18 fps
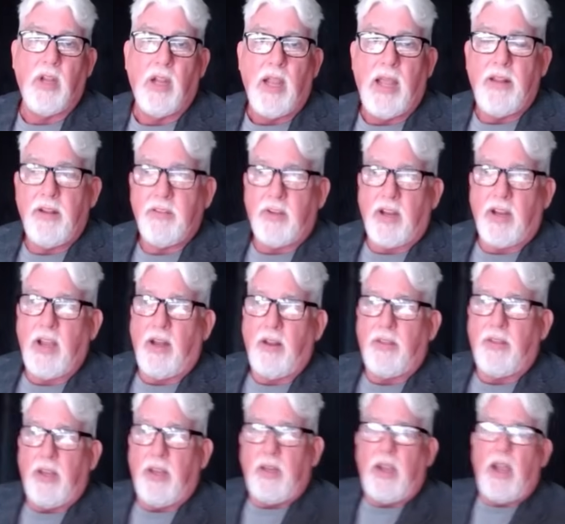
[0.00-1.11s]
And this is the kind
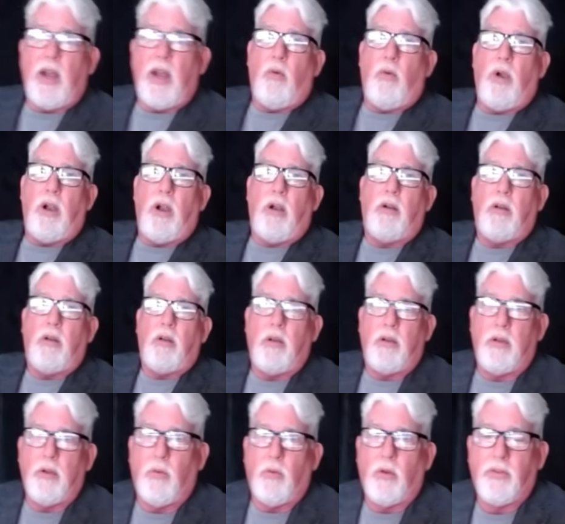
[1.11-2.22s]
of thing, where
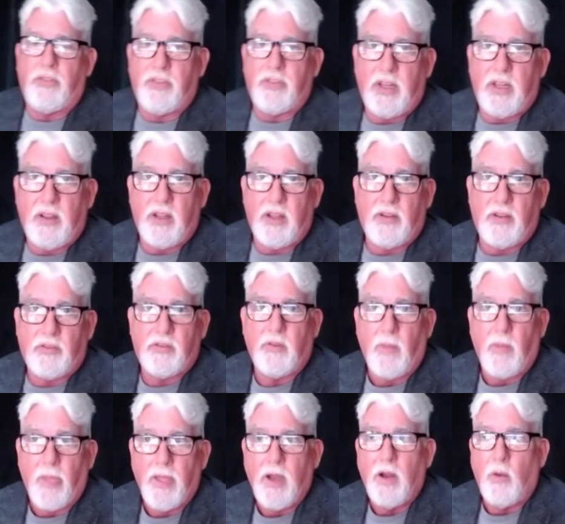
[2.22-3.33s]
you will see
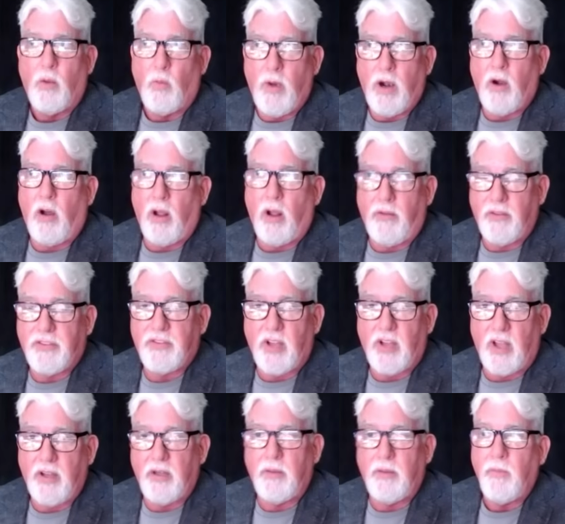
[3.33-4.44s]
this, where all of a
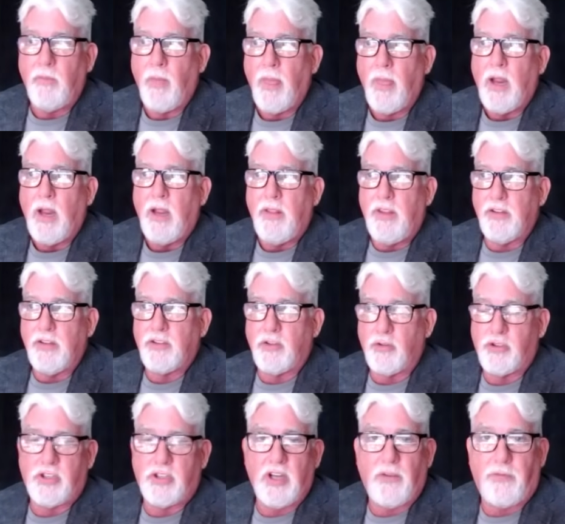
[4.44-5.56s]
sudden this
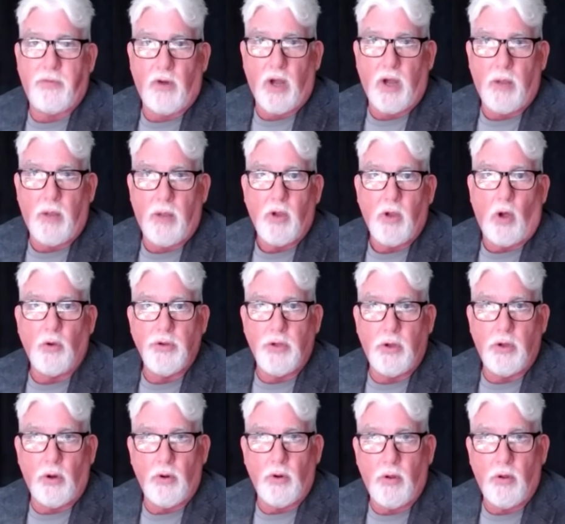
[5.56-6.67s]
will shift from, oh, you
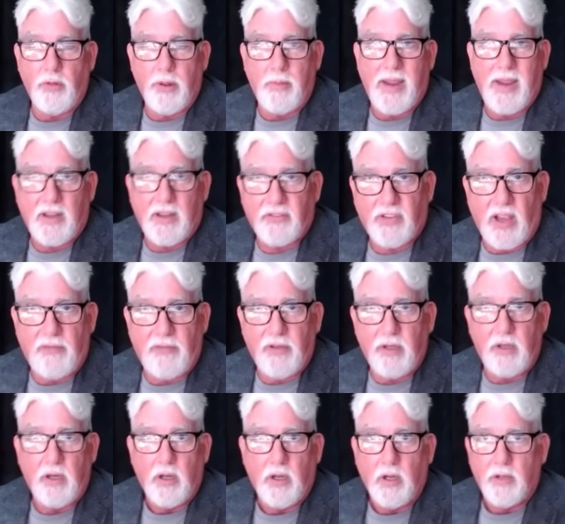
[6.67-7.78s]
don't own the Mag
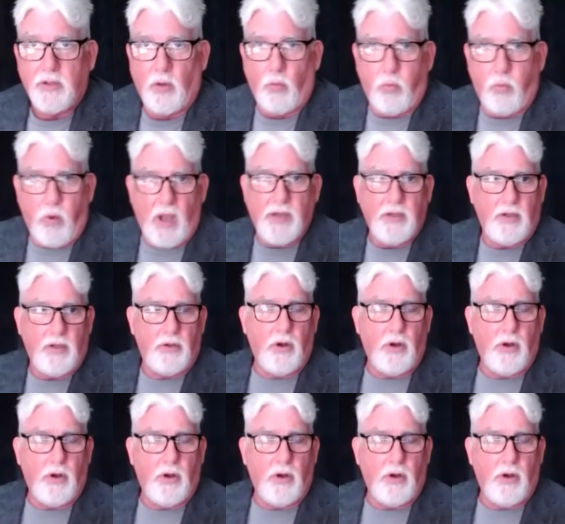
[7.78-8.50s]
7 to what?